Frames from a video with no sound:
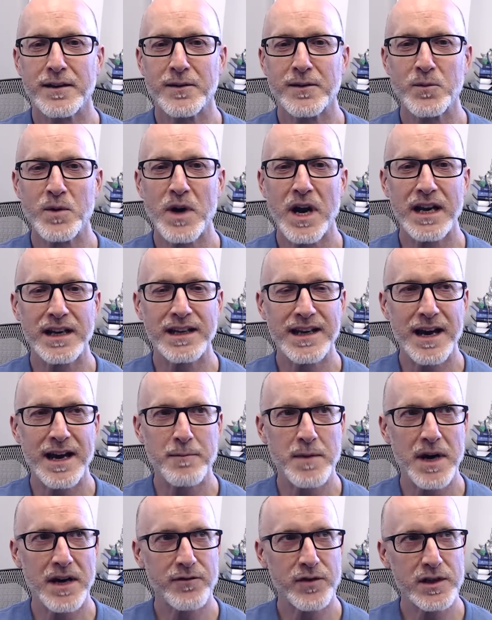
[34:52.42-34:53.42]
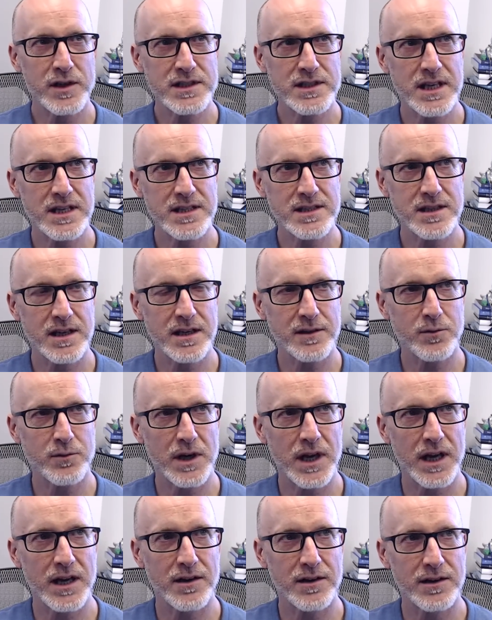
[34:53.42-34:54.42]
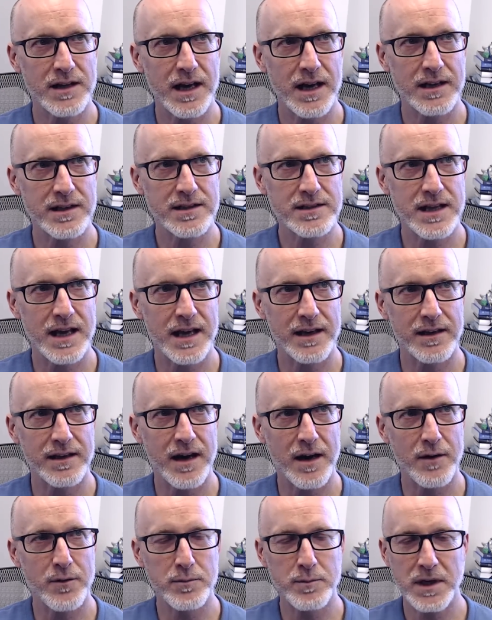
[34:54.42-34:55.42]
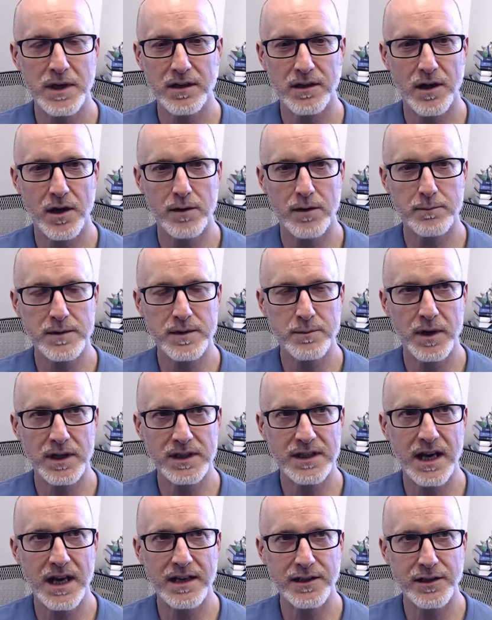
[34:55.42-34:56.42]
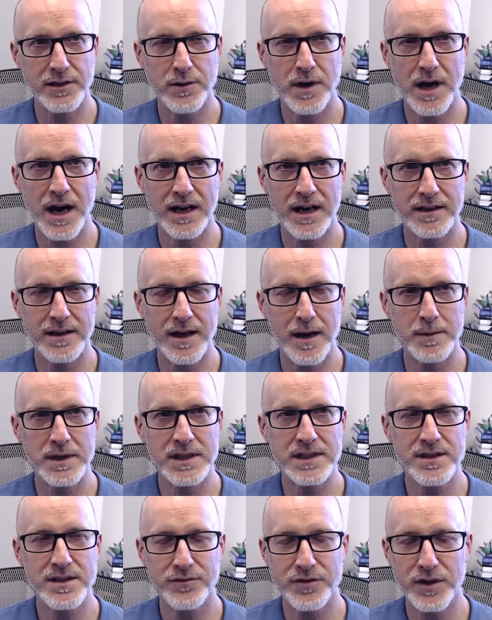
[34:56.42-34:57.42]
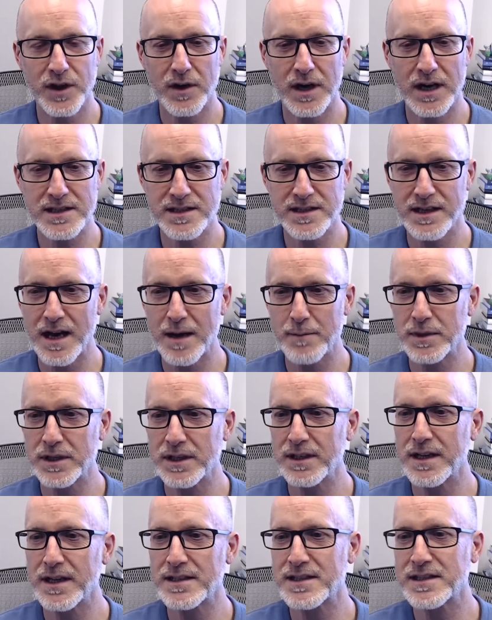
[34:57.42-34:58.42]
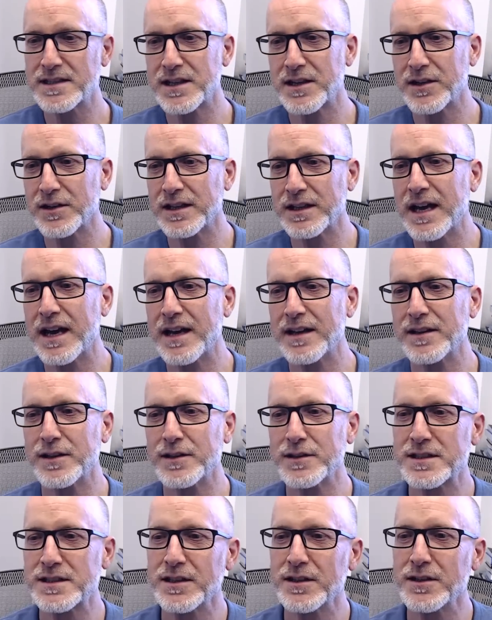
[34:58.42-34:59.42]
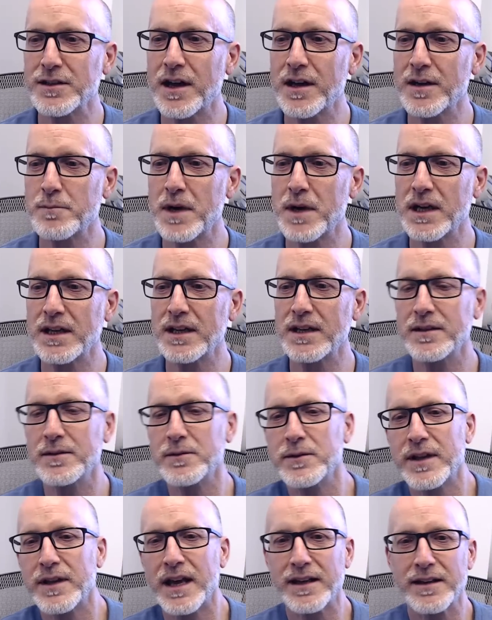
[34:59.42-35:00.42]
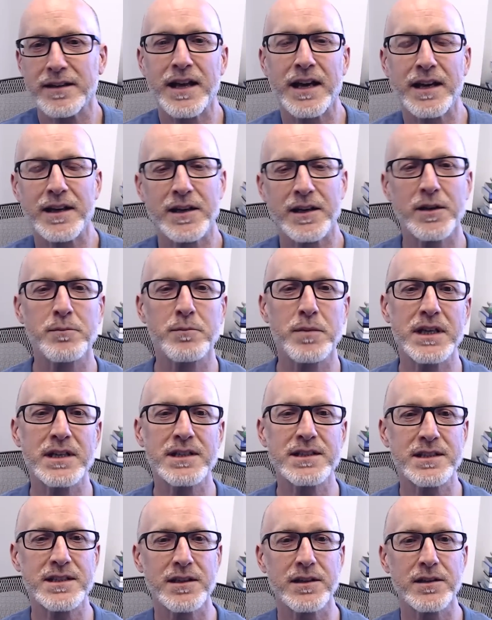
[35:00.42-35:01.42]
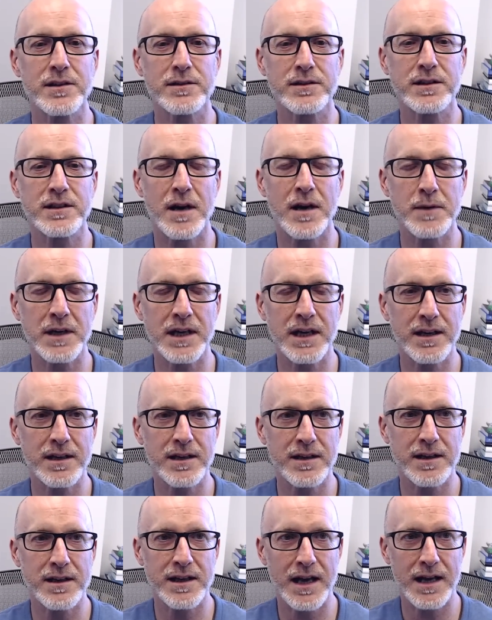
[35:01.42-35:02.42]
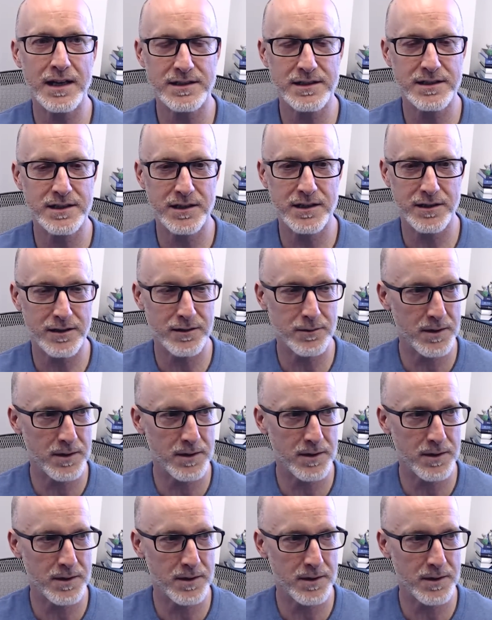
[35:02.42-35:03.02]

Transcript: Right. Yeah. My first instinct when I heard that is that I would be alarmed, but then you're right. That means the flow hasn't happened necessarily yet, and there's still a lot of money that could be still coming in the next year or